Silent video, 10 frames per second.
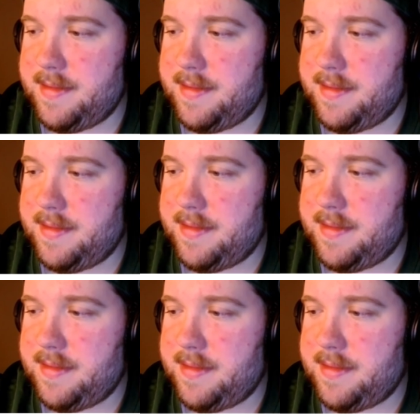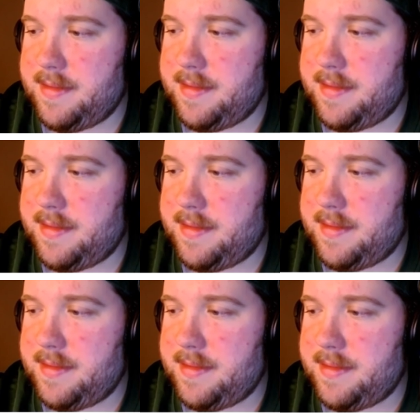
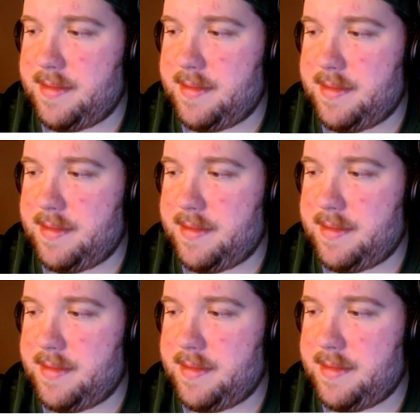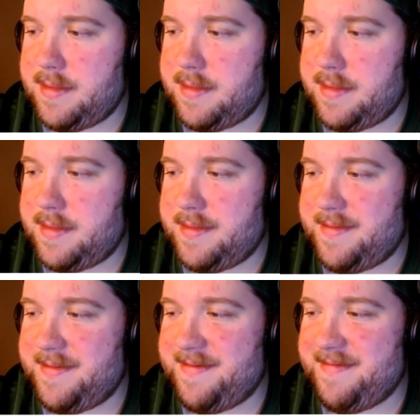
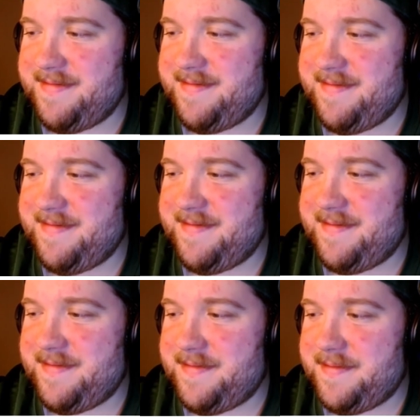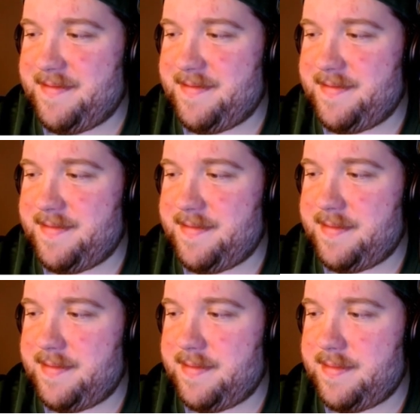
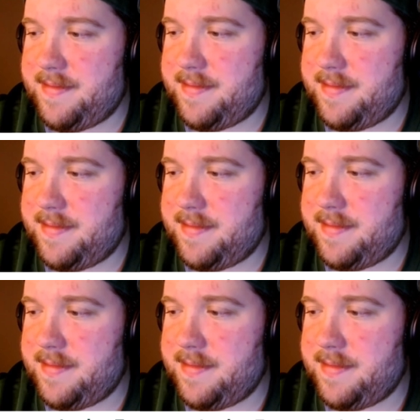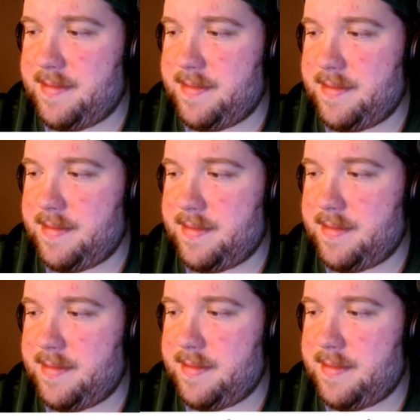
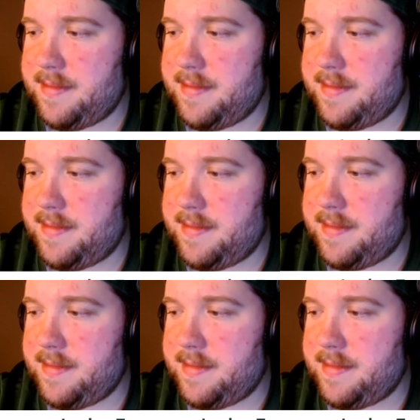(silent)